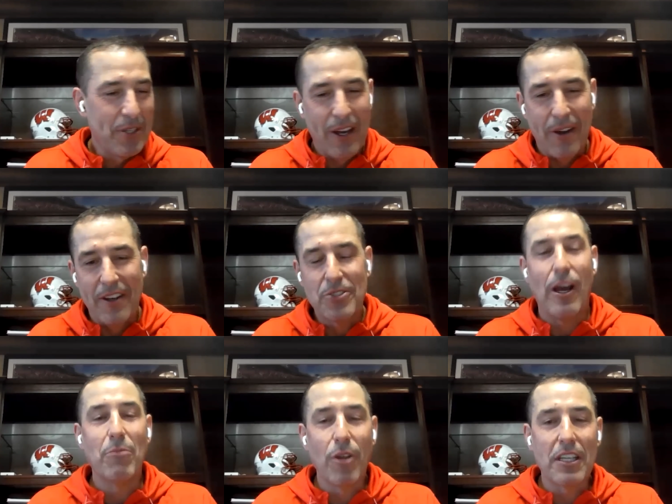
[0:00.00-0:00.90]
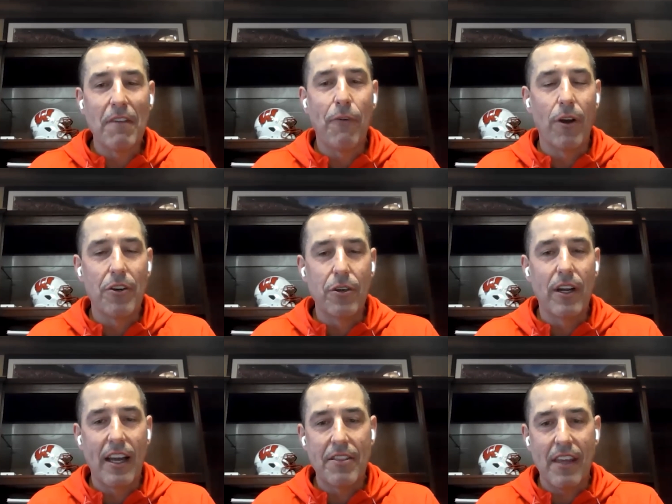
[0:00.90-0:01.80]
So I'm looking forward
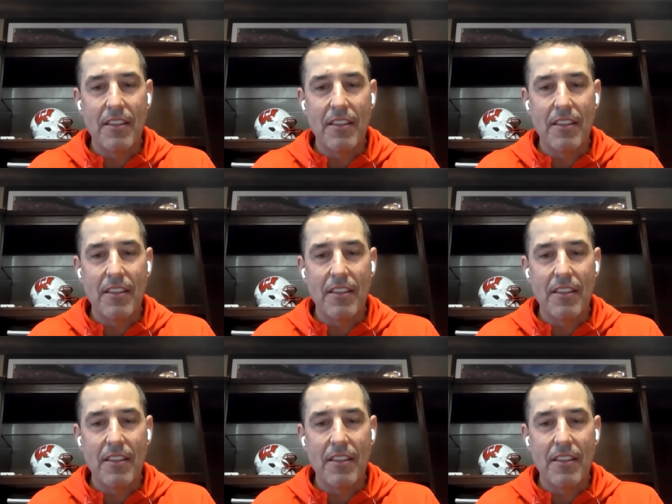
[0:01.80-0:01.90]
to it.